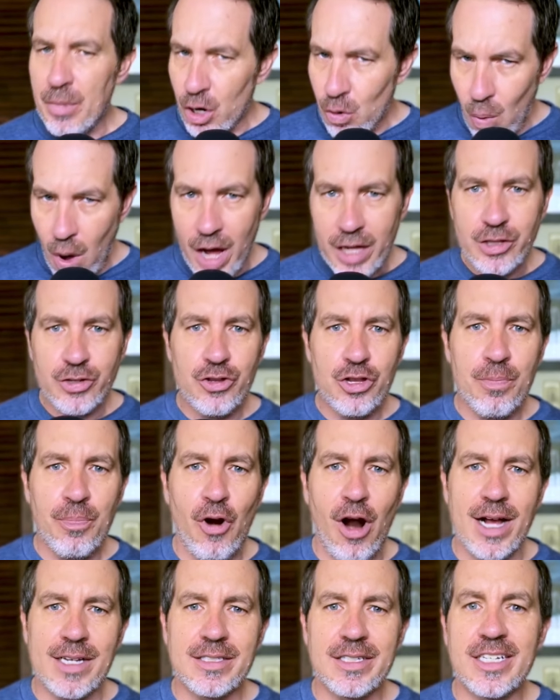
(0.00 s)
I'm going to walk through
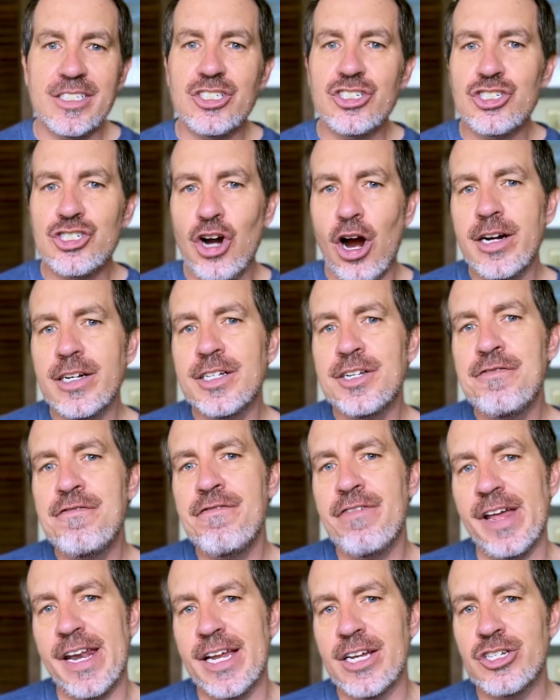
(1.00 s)
the process start
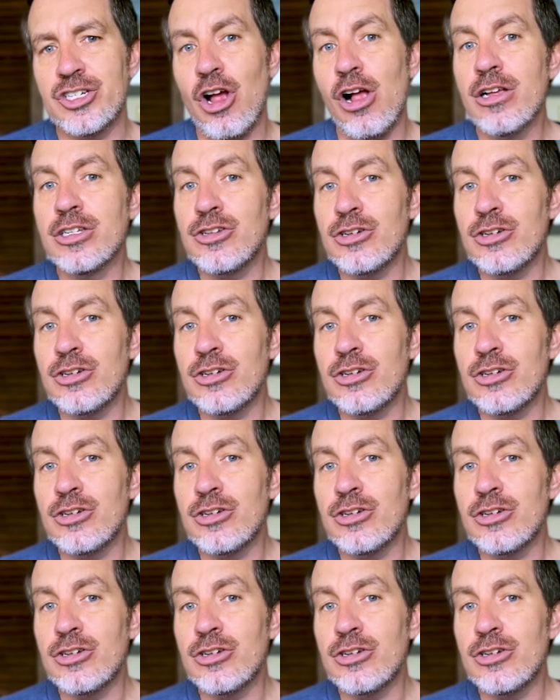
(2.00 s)
to finish,